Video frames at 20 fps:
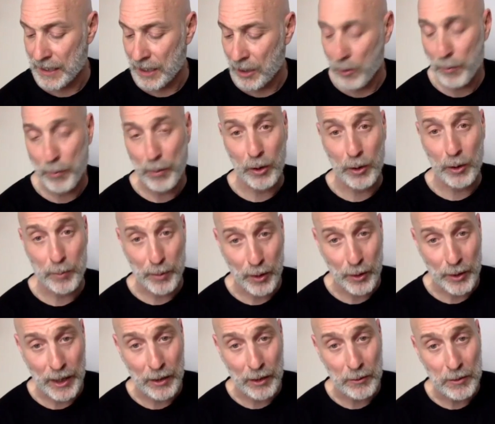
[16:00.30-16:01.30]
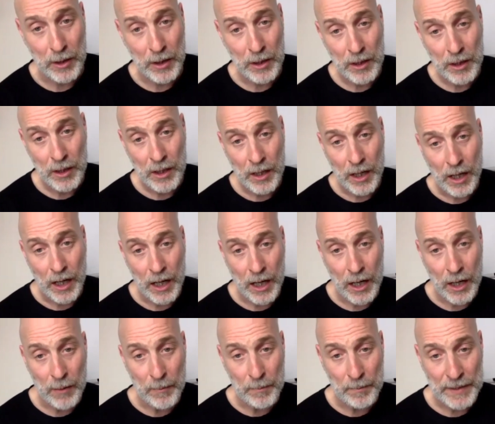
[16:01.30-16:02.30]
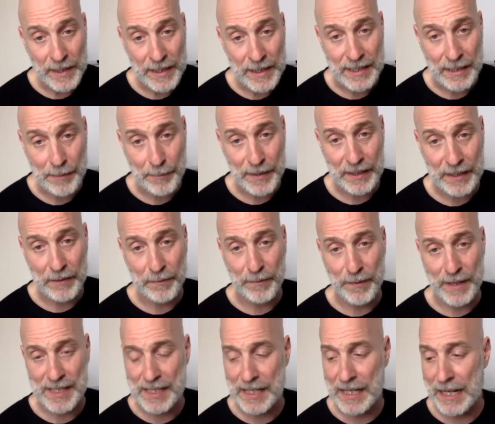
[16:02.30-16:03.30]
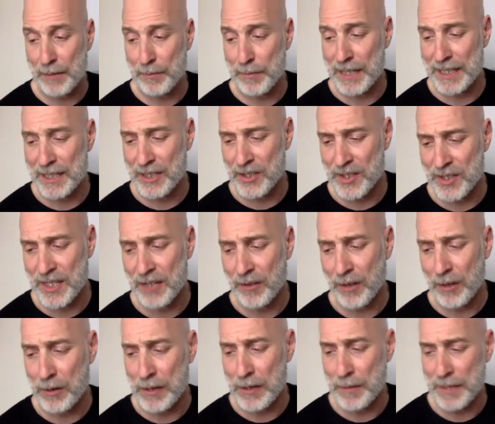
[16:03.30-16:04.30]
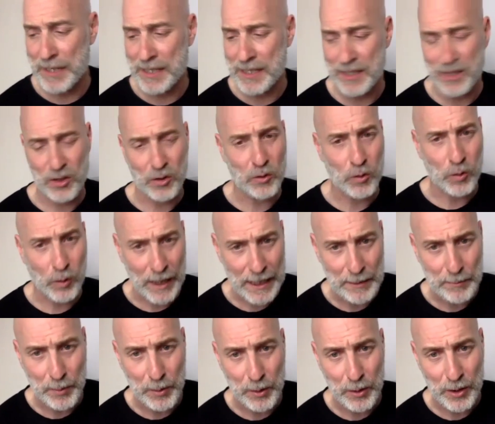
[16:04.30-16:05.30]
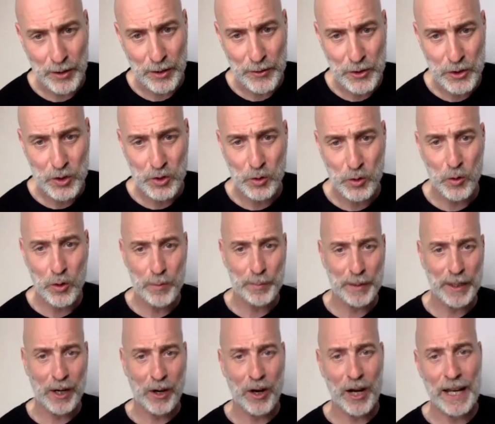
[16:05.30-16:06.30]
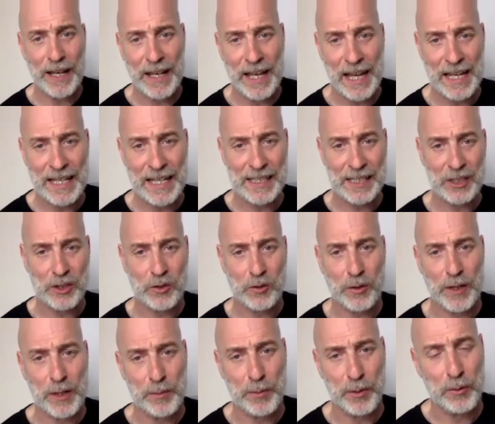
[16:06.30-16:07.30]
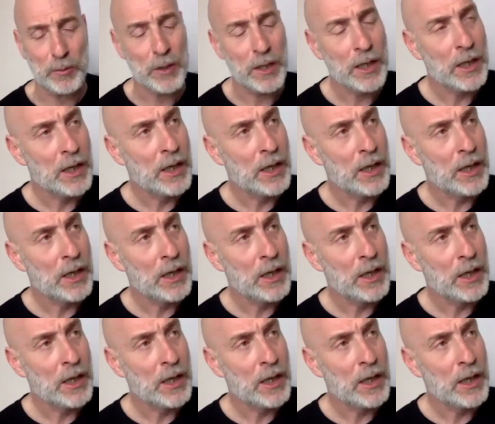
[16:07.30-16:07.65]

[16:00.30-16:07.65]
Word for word: Ho'oponopono. It's something that fascinated me because Zero Limits is a great book, and the story behind that is incredible.